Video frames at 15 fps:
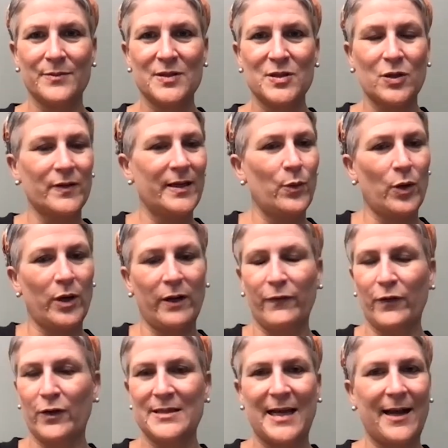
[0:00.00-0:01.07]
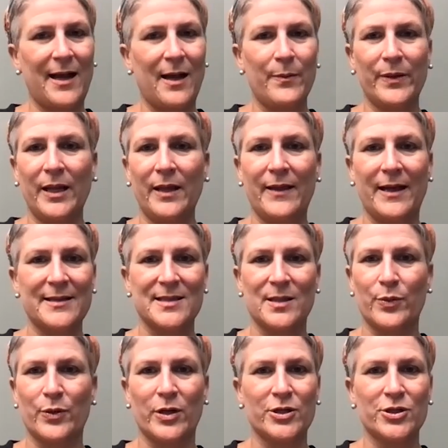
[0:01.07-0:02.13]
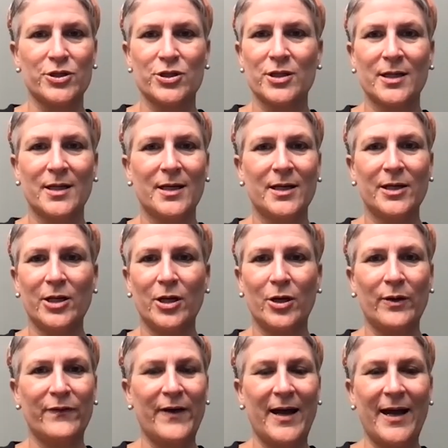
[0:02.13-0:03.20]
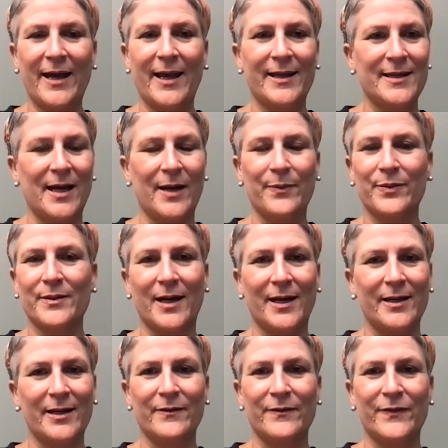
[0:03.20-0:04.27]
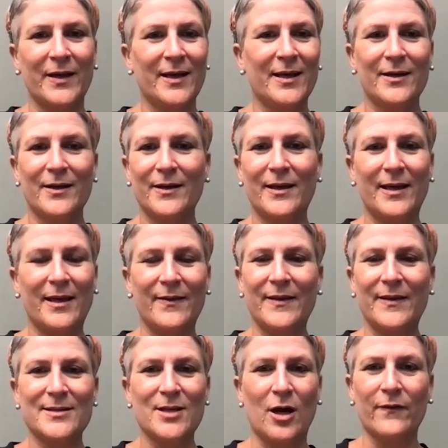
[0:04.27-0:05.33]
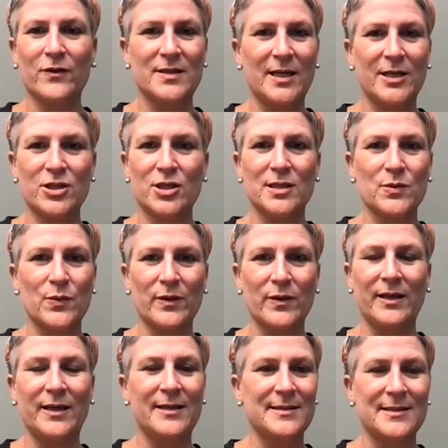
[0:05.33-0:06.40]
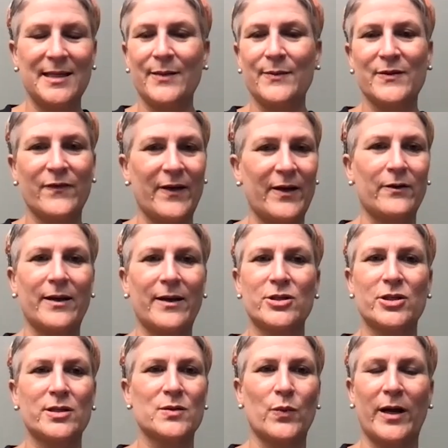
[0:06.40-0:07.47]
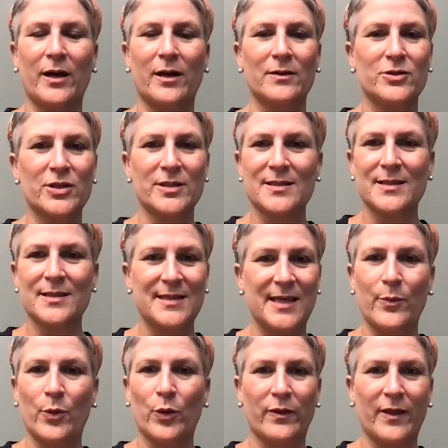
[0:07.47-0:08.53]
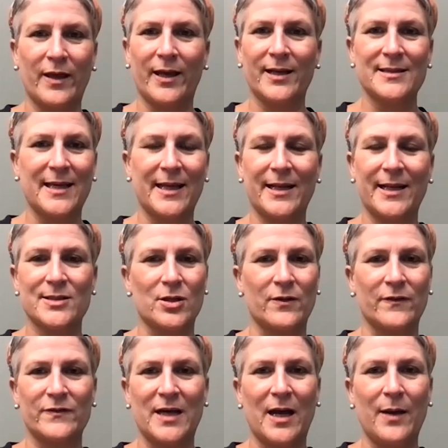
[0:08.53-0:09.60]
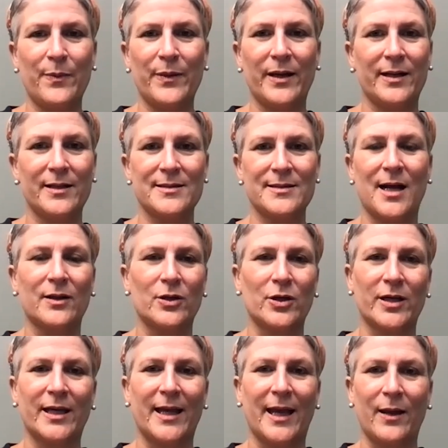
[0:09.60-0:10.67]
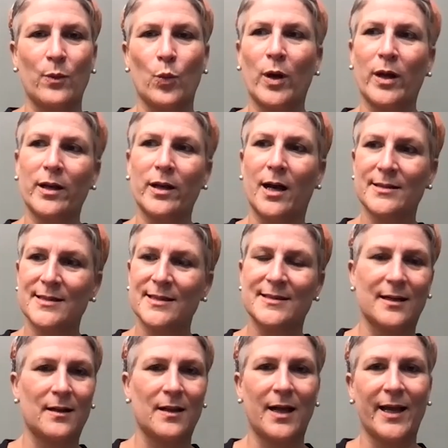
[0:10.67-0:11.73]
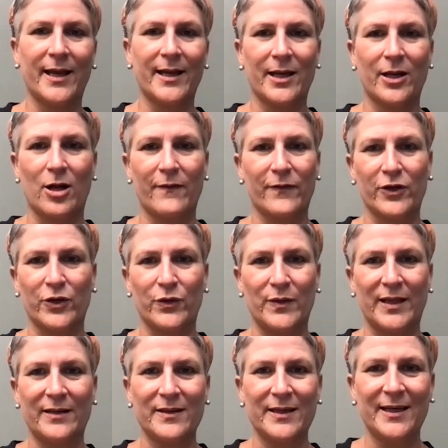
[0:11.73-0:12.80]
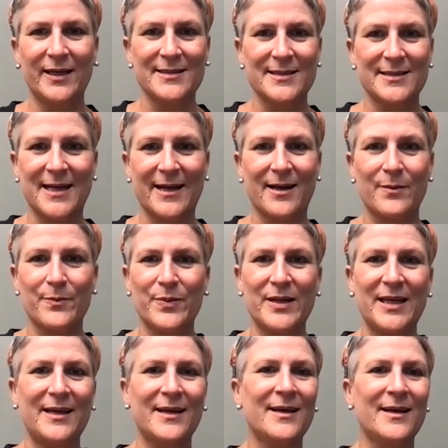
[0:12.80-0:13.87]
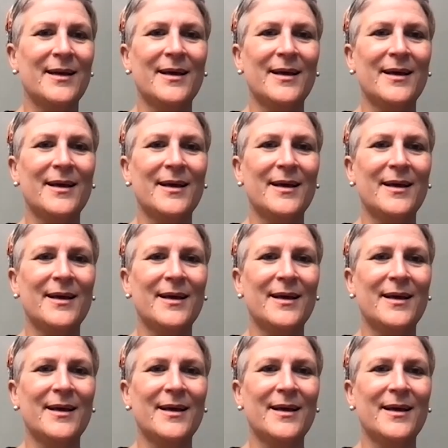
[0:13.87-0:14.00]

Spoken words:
Certainly working for a tech company, that's the push. If I end up kind of in these conversations with leagues, teams, federations, where just the same old thing is getting served up and it's not looking at what us as a client can offer uniquely as a tech company,